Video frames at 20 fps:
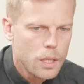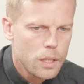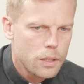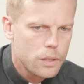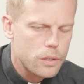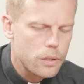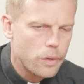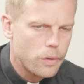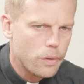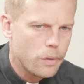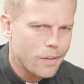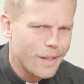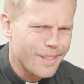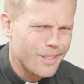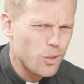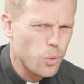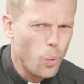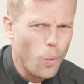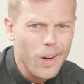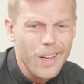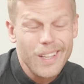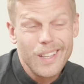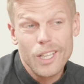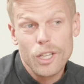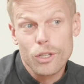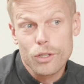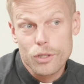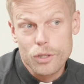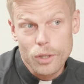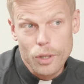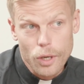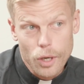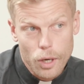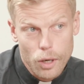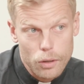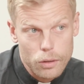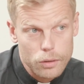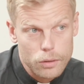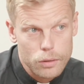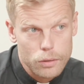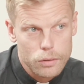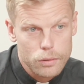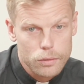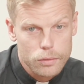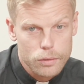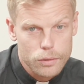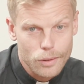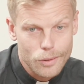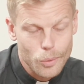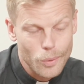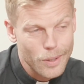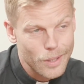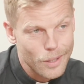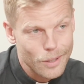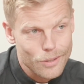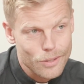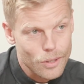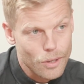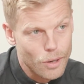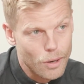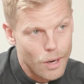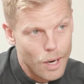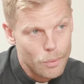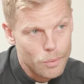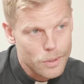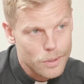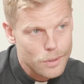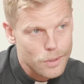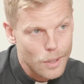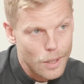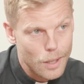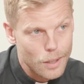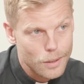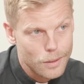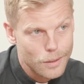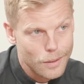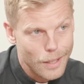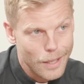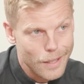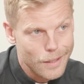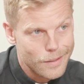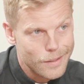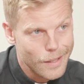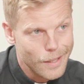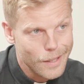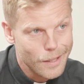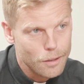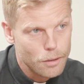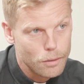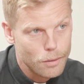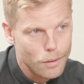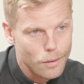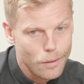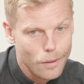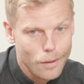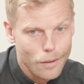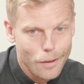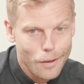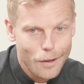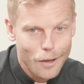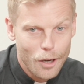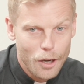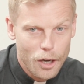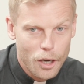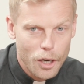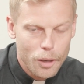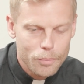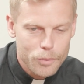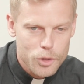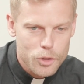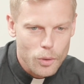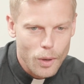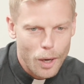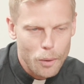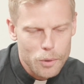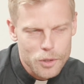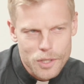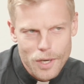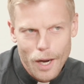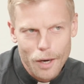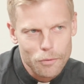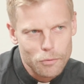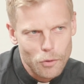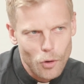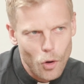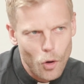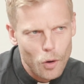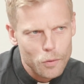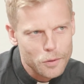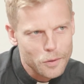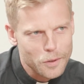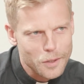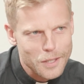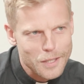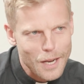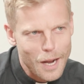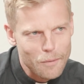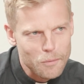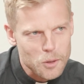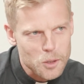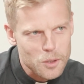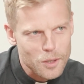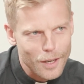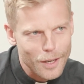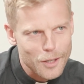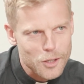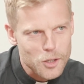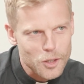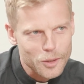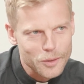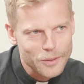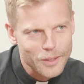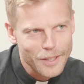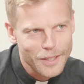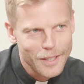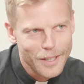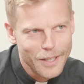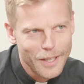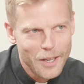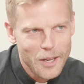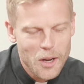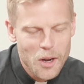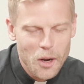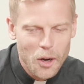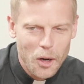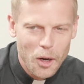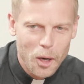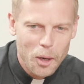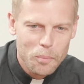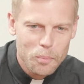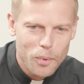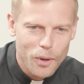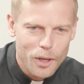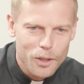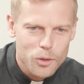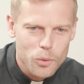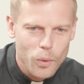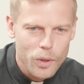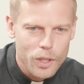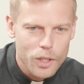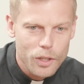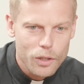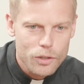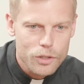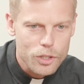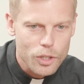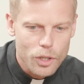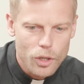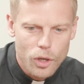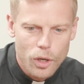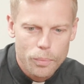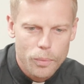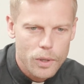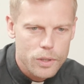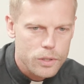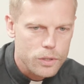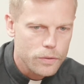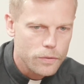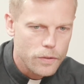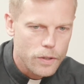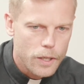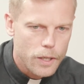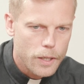So like 20 years ago I was 18. Mm-hmm. So I was not involved in this conversation. But 20 years ago, a bunch of